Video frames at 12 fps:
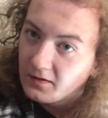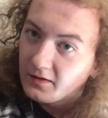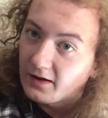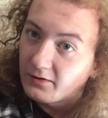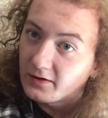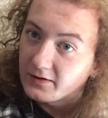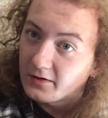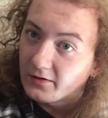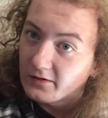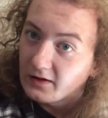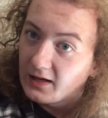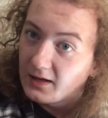That right there is
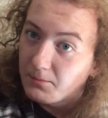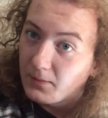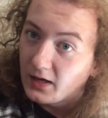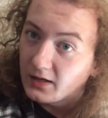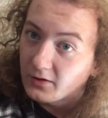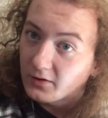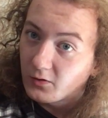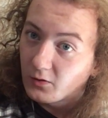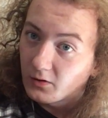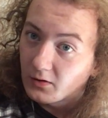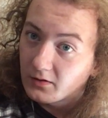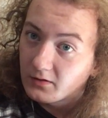an A minor
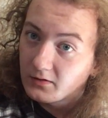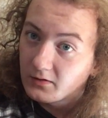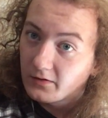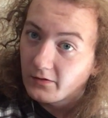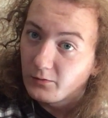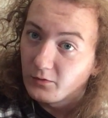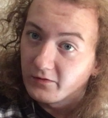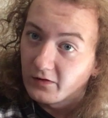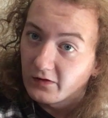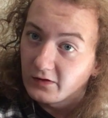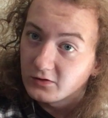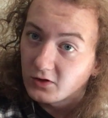chord, because you move
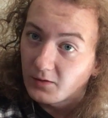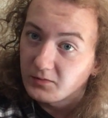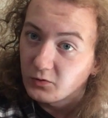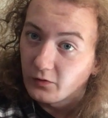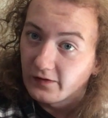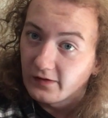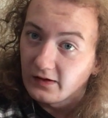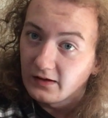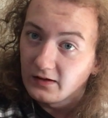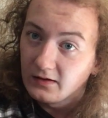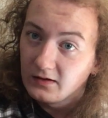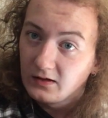the C sharp to a
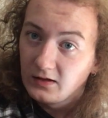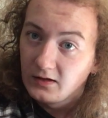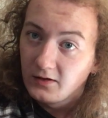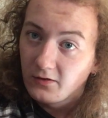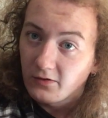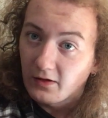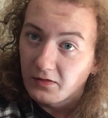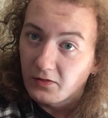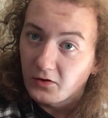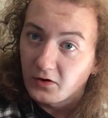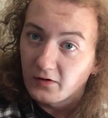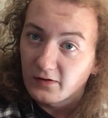C, so that
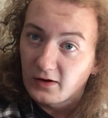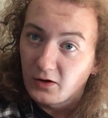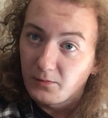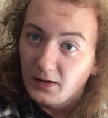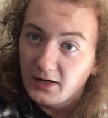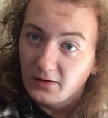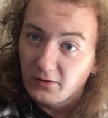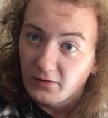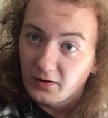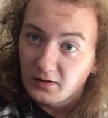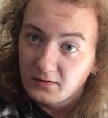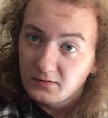3rd is now a minor
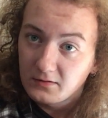3rd.